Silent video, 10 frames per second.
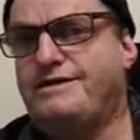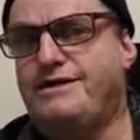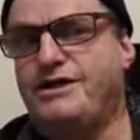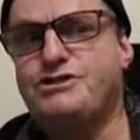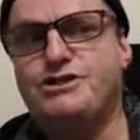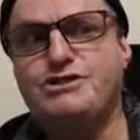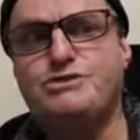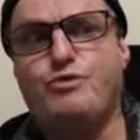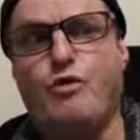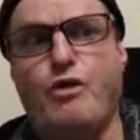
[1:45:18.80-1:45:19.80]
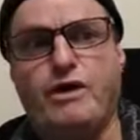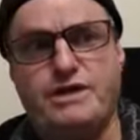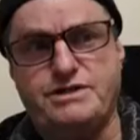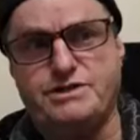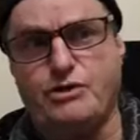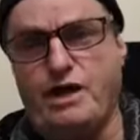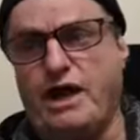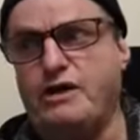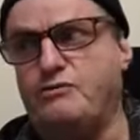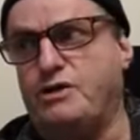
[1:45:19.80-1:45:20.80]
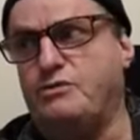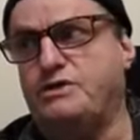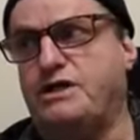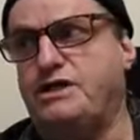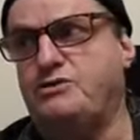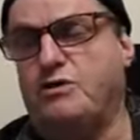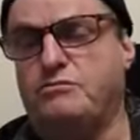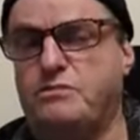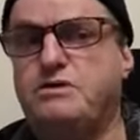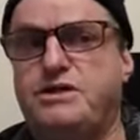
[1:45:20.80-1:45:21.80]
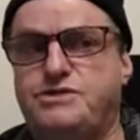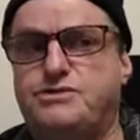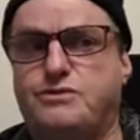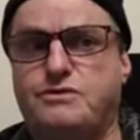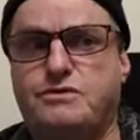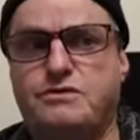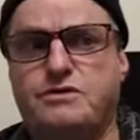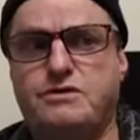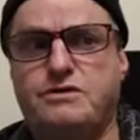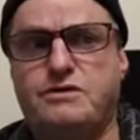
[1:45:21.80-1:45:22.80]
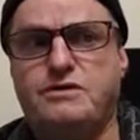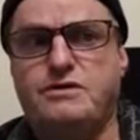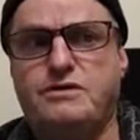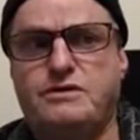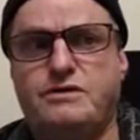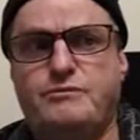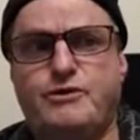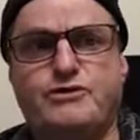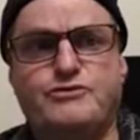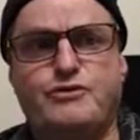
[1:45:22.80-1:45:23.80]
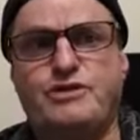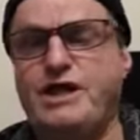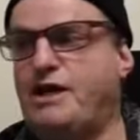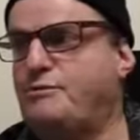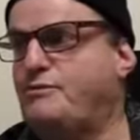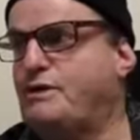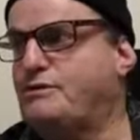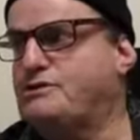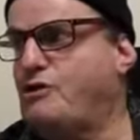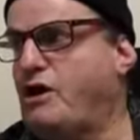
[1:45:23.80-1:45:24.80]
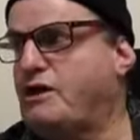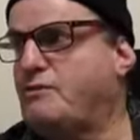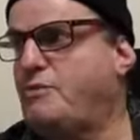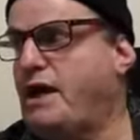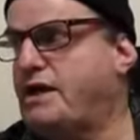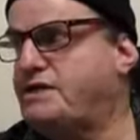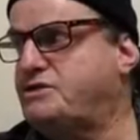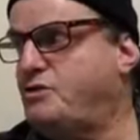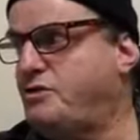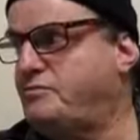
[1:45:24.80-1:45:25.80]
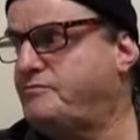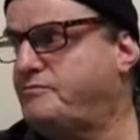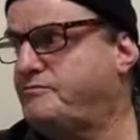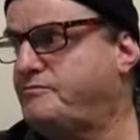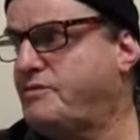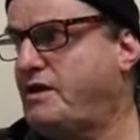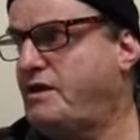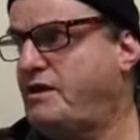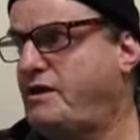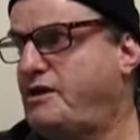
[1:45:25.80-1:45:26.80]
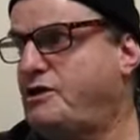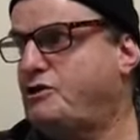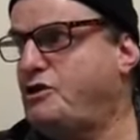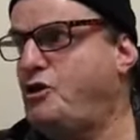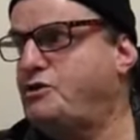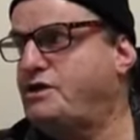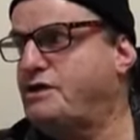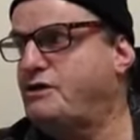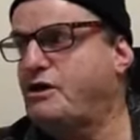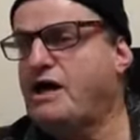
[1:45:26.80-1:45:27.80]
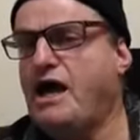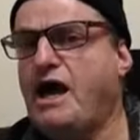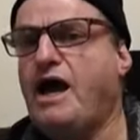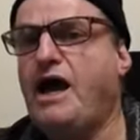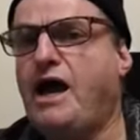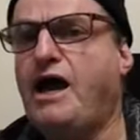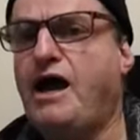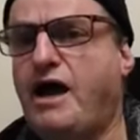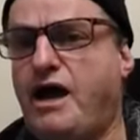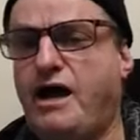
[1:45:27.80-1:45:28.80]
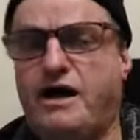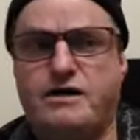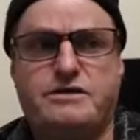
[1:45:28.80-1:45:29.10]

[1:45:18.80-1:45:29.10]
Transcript: This is why he's so angry with Edom, Esau because for them it was like party time, gloating and like ha ha ha.